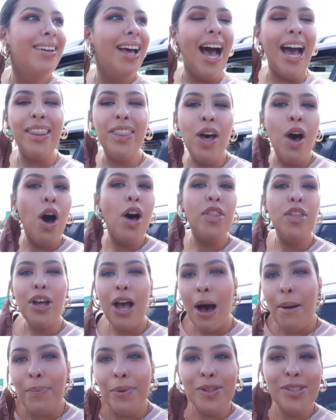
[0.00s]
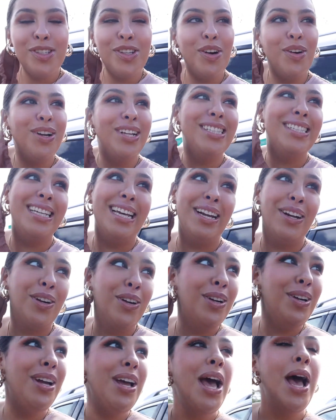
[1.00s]
I thought all the couples go to
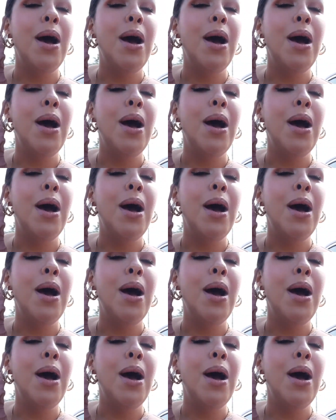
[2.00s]
dinner,